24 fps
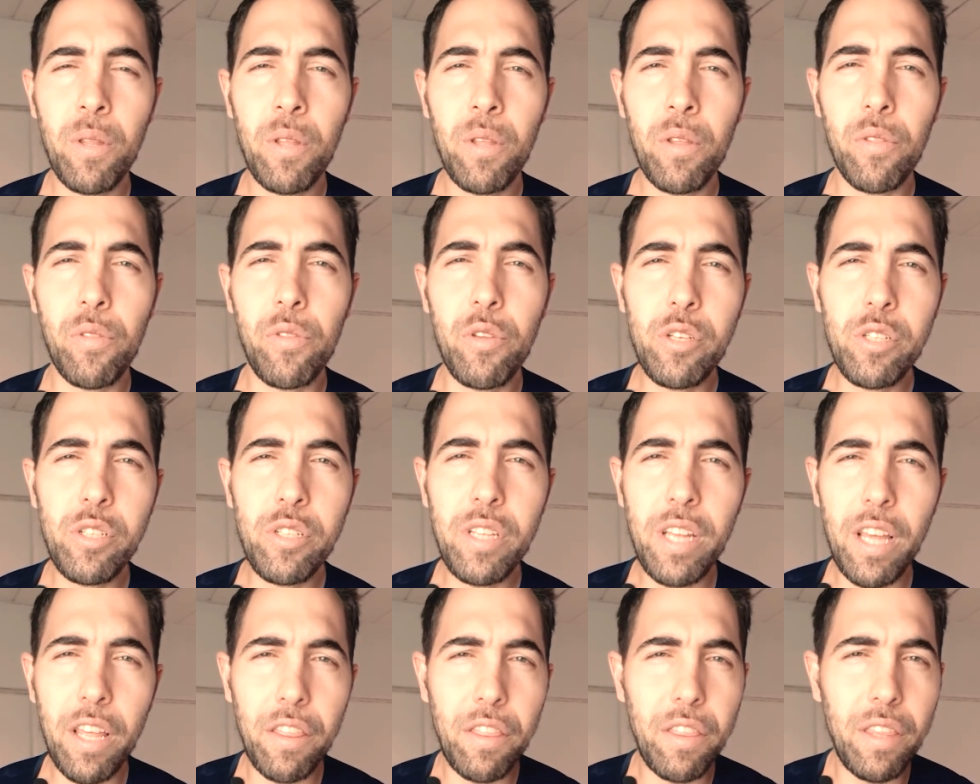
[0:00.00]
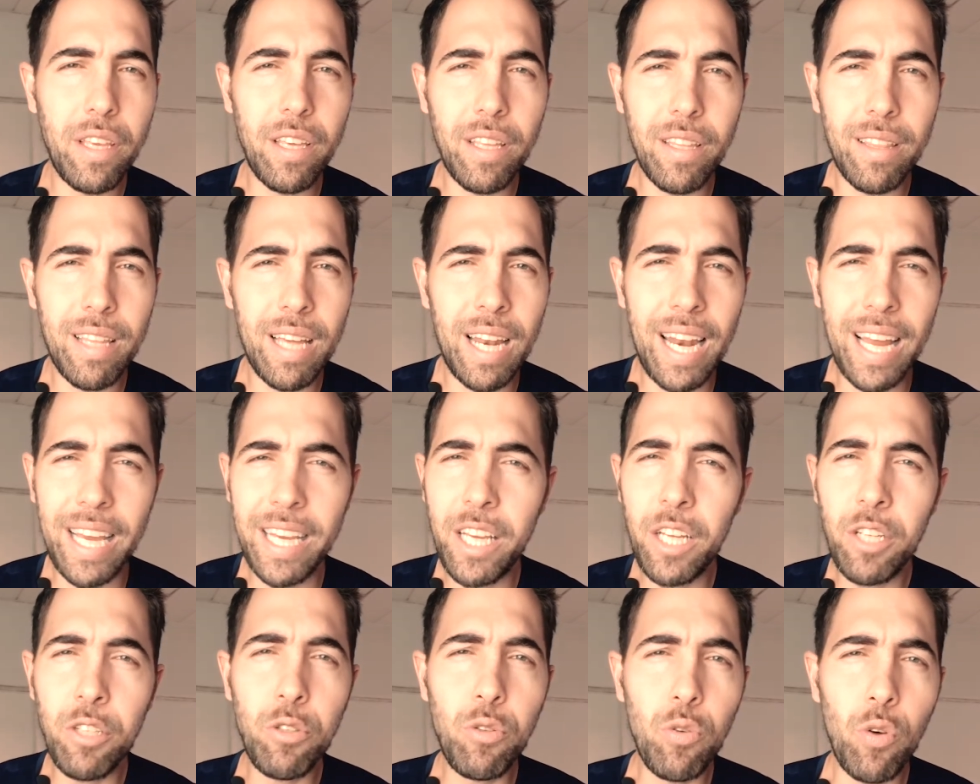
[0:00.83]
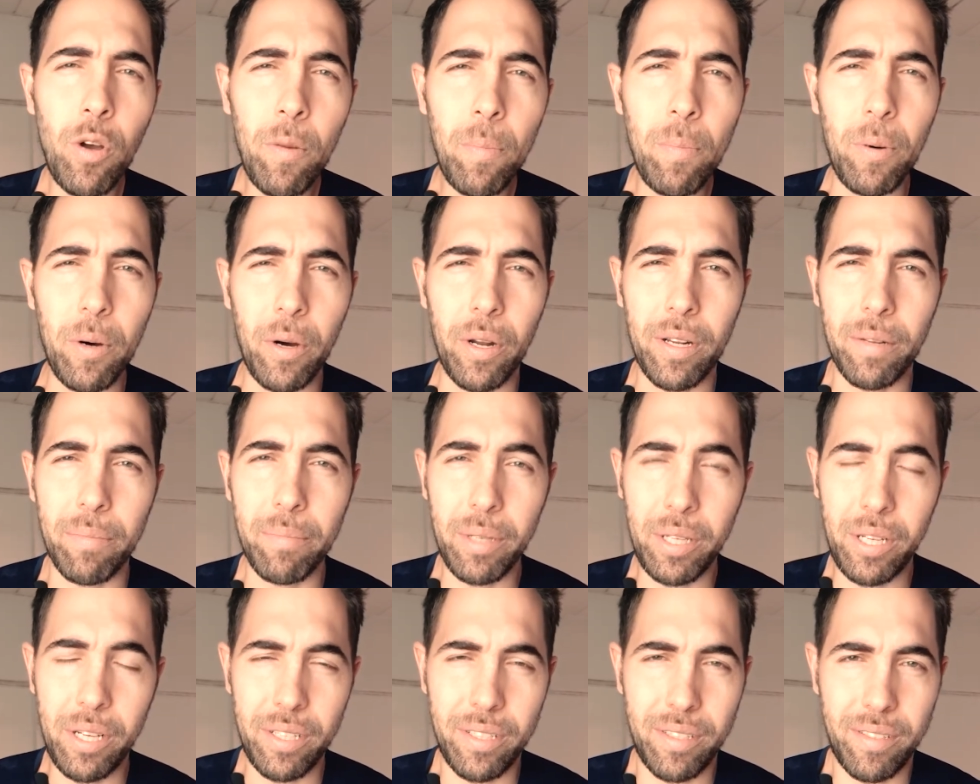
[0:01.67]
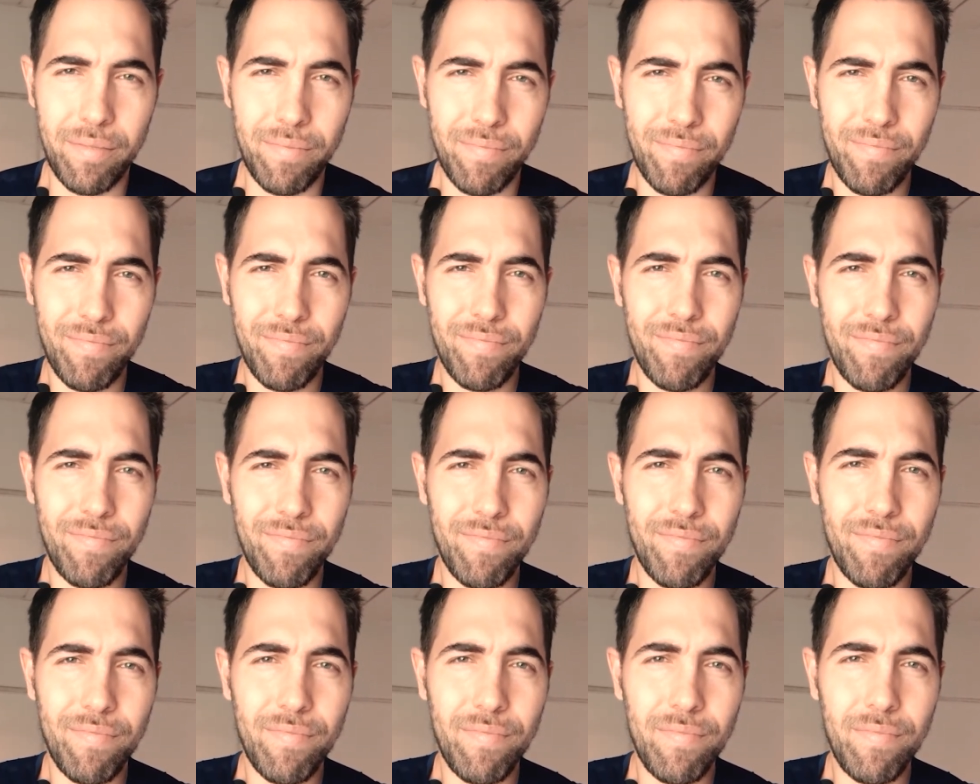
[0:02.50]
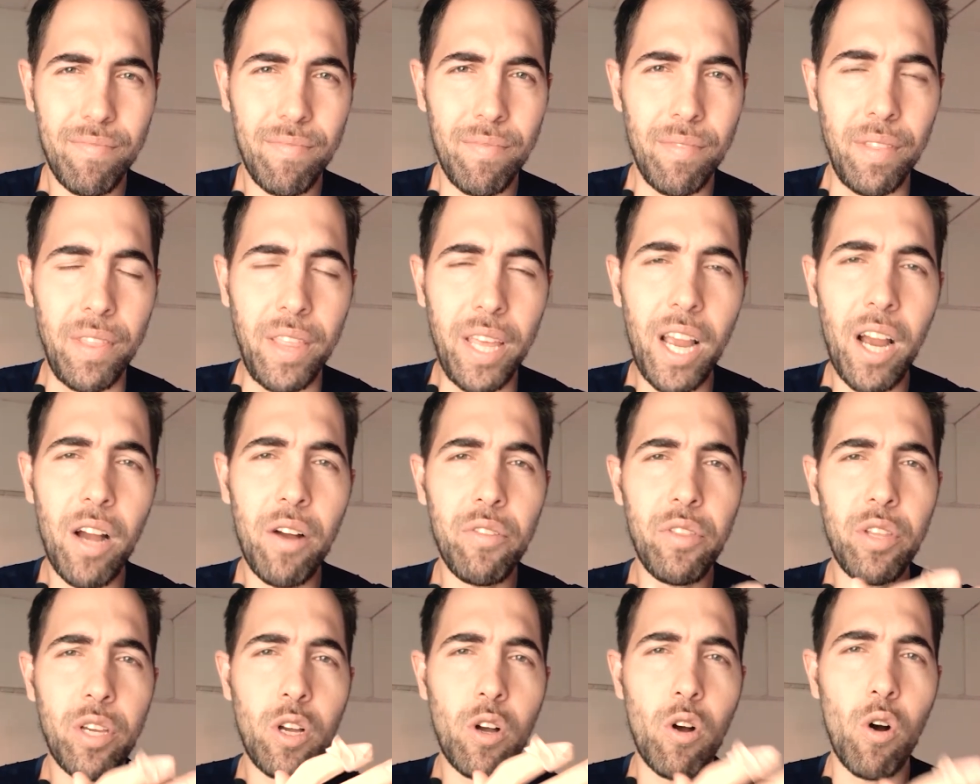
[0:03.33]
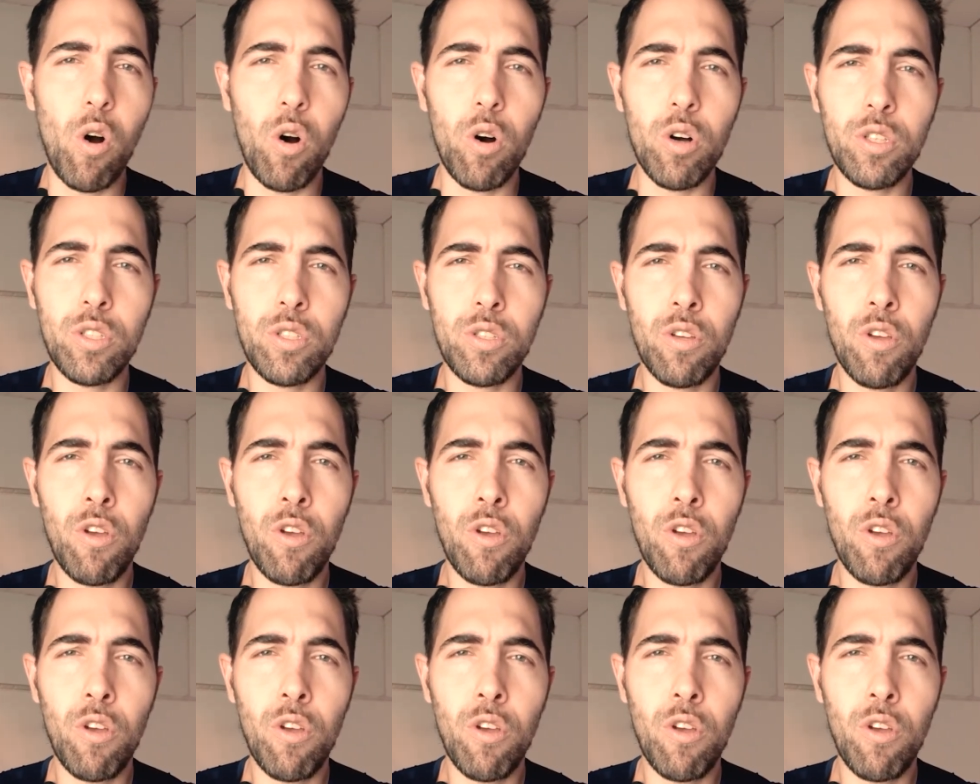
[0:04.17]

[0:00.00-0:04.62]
there's nothing that I can do about it because they are the cause